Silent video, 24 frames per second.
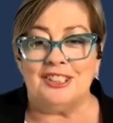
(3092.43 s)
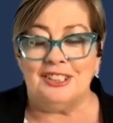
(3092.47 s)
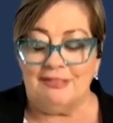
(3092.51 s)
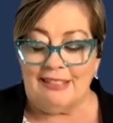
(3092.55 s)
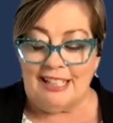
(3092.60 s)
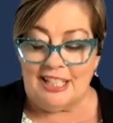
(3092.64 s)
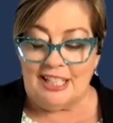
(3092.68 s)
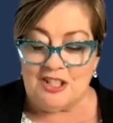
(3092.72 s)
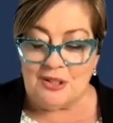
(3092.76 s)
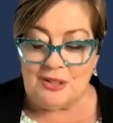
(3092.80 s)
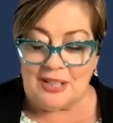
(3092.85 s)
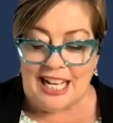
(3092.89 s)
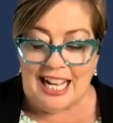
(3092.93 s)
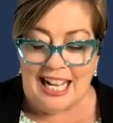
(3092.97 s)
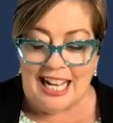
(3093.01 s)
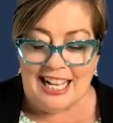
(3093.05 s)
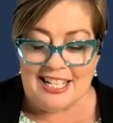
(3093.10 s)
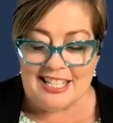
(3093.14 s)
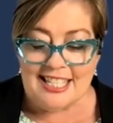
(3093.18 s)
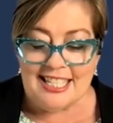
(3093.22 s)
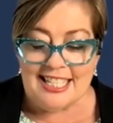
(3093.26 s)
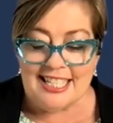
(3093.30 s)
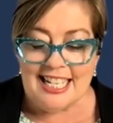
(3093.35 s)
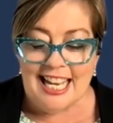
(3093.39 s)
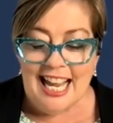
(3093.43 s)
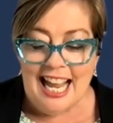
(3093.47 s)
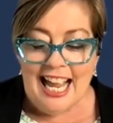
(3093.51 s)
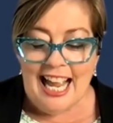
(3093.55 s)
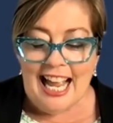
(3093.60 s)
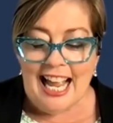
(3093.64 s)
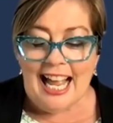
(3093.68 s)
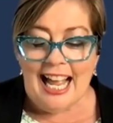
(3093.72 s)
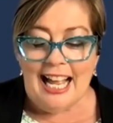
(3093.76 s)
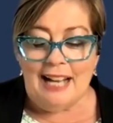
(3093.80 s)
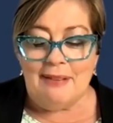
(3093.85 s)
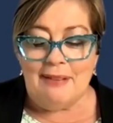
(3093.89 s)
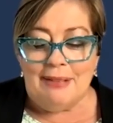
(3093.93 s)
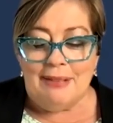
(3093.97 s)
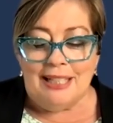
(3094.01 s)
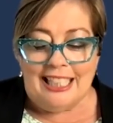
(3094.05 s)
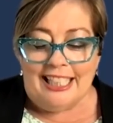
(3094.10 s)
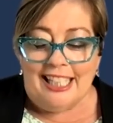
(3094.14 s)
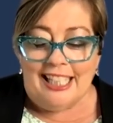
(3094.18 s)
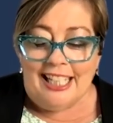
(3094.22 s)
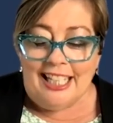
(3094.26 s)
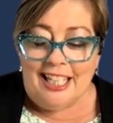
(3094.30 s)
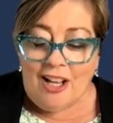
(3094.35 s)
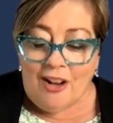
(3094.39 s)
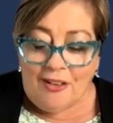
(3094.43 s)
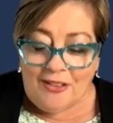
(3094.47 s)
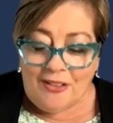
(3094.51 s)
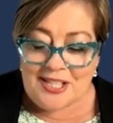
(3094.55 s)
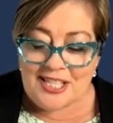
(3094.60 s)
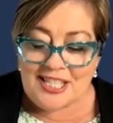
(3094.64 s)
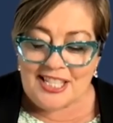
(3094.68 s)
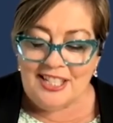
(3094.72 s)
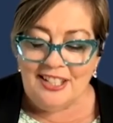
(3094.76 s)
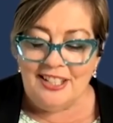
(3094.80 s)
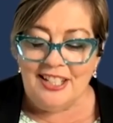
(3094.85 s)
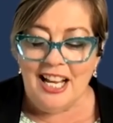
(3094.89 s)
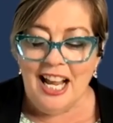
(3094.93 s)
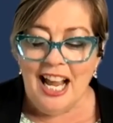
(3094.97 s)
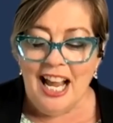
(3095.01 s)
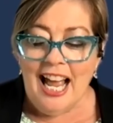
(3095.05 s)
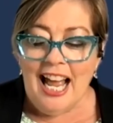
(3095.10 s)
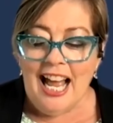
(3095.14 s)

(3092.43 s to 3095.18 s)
Rachel Carson, and Melanie Yostin.